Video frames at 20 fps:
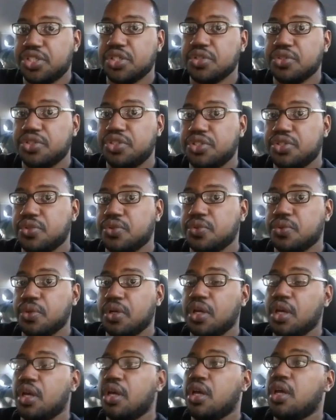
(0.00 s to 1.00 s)
showed you
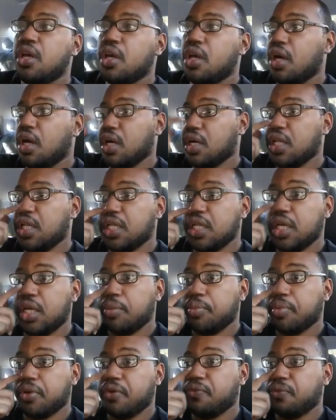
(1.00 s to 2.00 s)
a
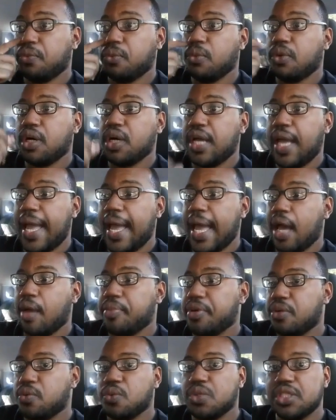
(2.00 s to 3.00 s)
clip of what
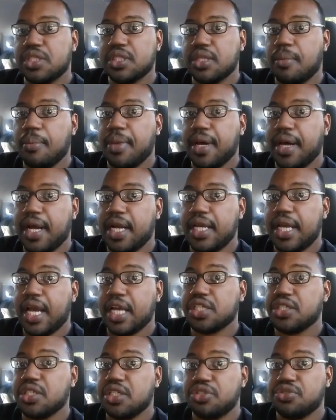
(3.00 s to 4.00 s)
happened when somebody
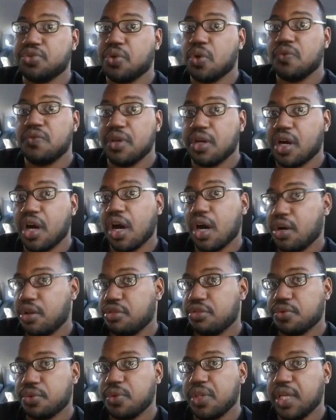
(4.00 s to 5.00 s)
actually drove their car
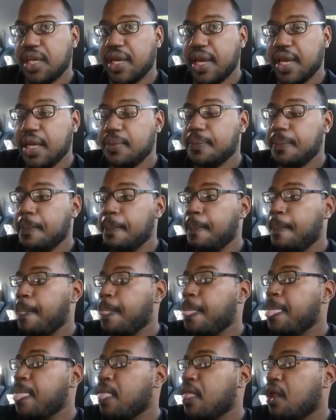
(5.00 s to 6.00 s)
through the gate.
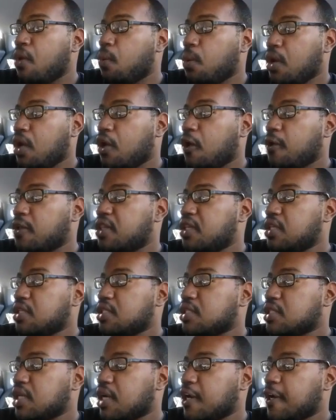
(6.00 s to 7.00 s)
Well,
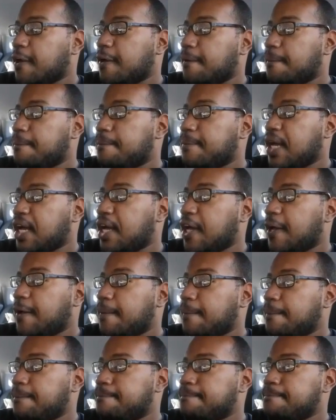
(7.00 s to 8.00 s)
this
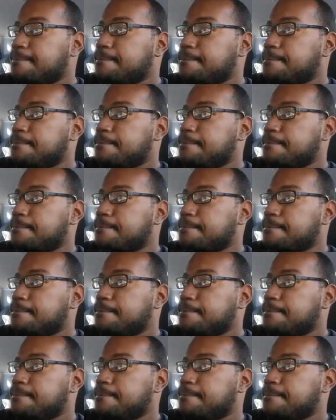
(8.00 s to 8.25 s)
time,